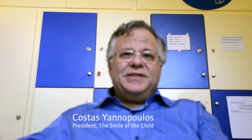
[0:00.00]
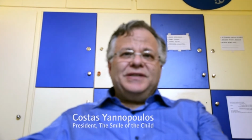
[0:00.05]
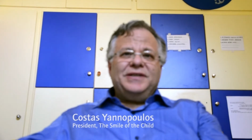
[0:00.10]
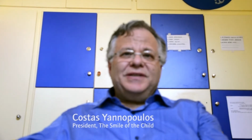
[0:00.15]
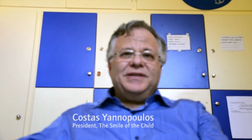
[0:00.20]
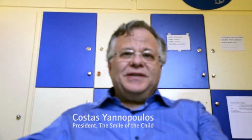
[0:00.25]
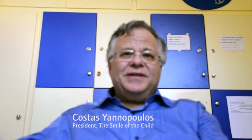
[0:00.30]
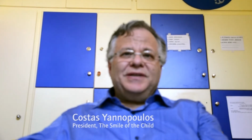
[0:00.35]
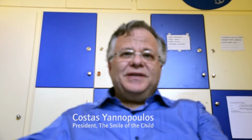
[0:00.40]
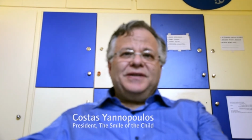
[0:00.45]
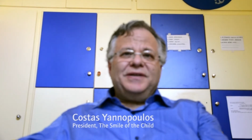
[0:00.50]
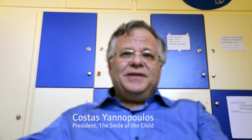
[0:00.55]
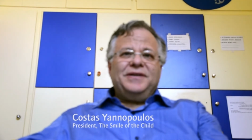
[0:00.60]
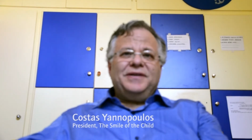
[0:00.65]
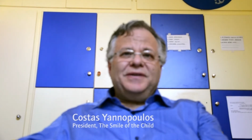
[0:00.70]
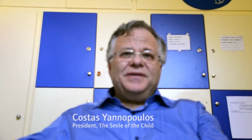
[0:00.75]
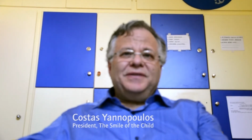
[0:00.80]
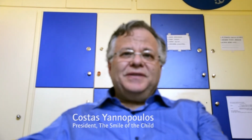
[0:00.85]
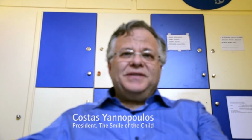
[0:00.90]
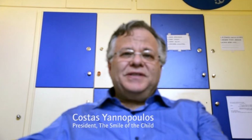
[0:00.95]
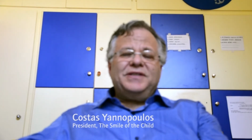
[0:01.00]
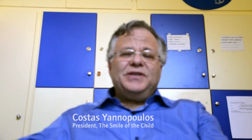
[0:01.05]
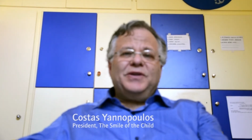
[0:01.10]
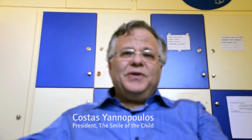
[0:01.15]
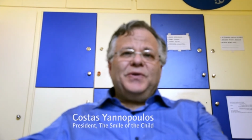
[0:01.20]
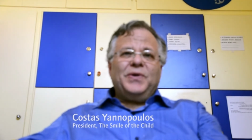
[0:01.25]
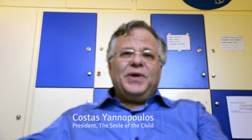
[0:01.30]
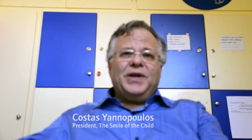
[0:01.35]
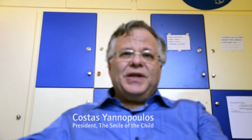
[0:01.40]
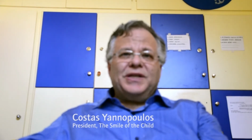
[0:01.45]
This is
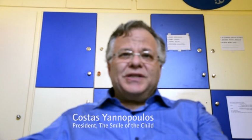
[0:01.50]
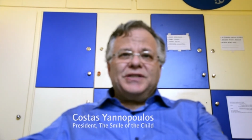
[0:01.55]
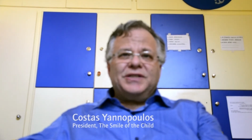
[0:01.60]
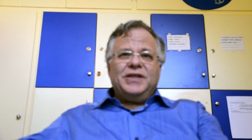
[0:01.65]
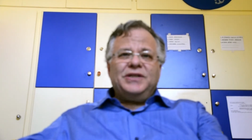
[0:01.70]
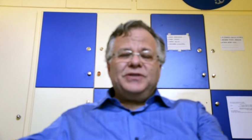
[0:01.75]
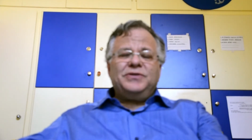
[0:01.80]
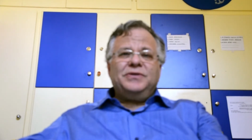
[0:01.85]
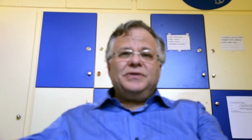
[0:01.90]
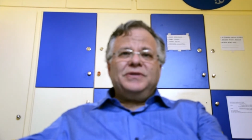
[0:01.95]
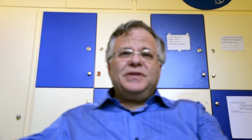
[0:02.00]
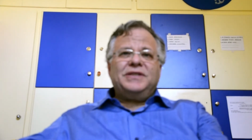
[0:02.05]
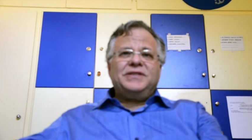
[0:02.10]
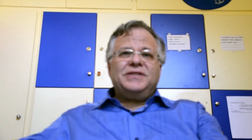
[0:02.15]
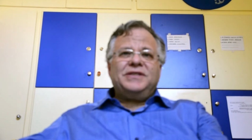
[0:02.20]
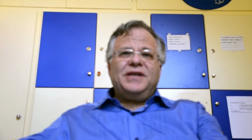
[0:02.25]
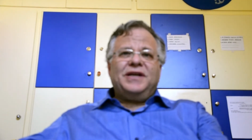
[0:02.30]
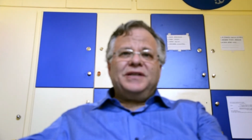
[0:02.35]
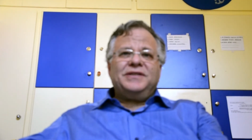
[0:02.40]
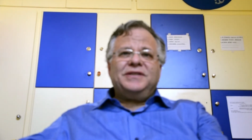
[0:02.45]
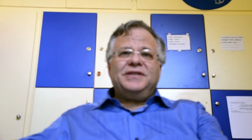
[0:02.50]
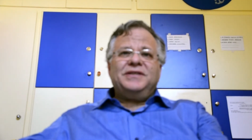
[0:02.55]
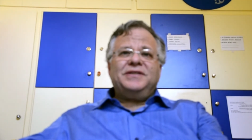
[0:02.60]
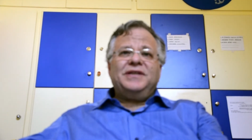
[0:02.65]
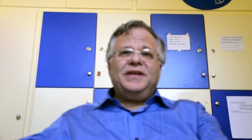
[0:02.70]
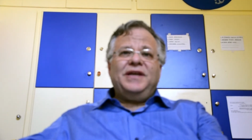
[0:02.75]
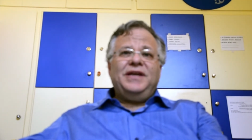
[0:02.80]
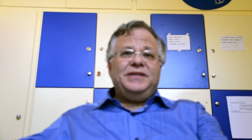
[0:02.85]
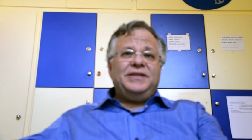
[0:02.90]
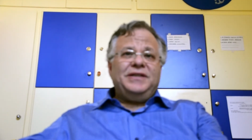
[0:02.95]
an organization that started
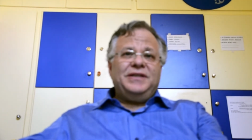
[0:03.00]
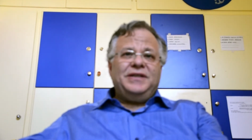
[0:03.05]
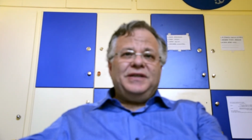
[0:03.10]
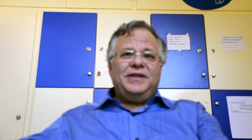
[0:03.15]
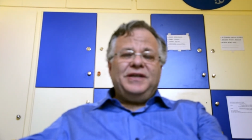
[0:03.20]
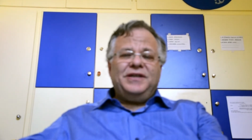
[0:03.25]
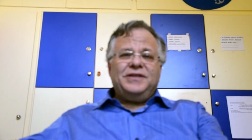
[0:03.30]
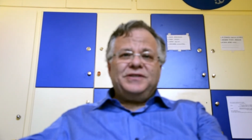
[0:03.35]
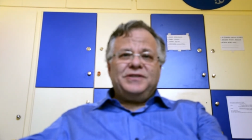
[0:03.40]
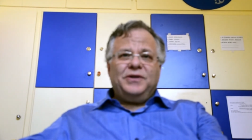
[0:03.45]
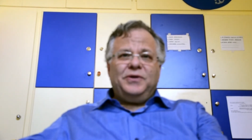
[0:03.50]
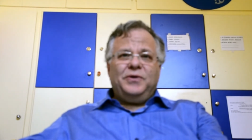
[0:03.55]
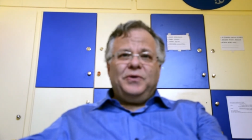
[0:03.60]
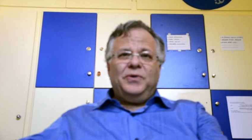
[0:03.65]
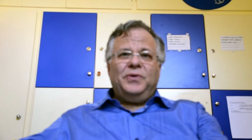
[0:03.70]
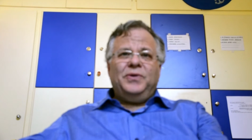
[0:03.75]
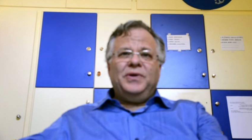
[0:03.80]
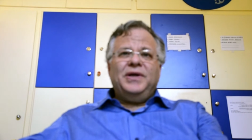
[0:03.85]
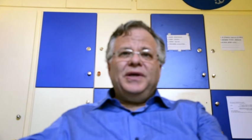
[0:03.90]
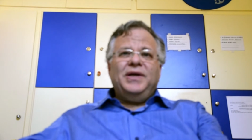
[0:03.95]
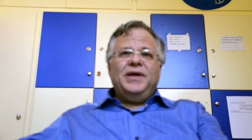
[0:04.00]
18 years ago